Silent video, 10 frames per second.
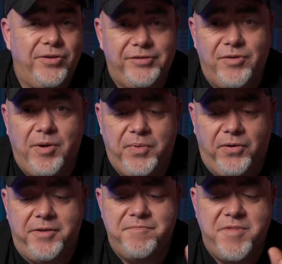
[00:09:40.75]
good to
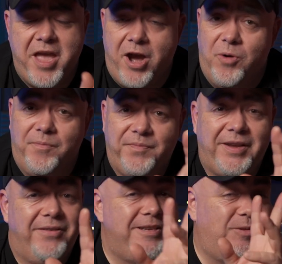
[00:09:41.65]
upload. Now,
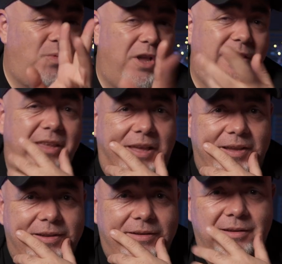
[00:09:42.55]
there is one
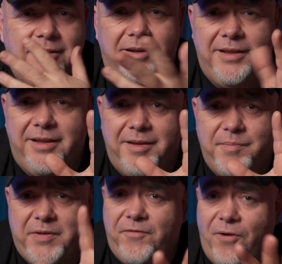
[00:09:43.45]
thing
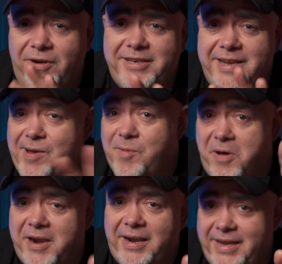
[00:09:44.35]
before I tell you
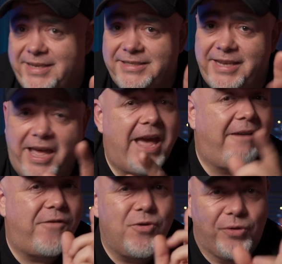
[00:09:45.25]
what it is,
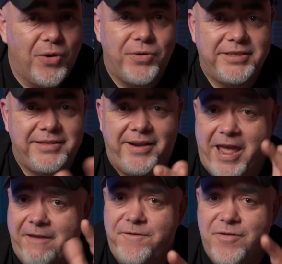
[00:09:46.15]
have you noticed it?
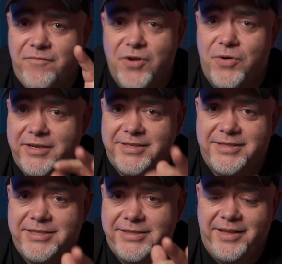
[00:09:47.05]
If you've noticed
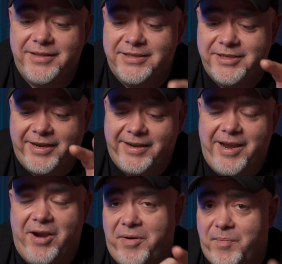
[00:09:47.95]
this thing that's a
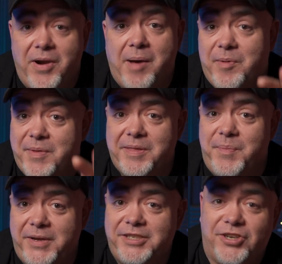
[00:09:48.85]
glaring problem in the
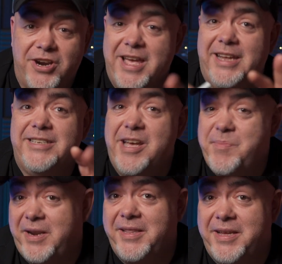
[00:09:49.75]
picture,
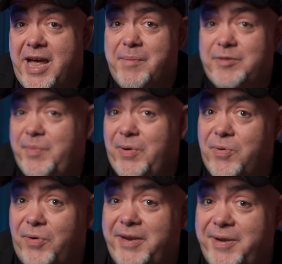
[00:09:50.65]
type it in the comments below
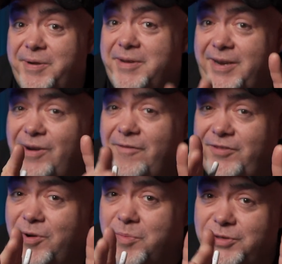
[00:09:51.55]
right now. I'd love
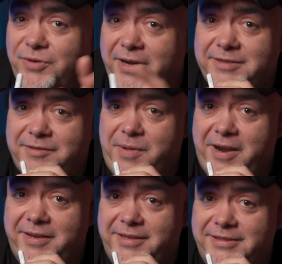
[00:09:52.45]
to know what you guys have spotted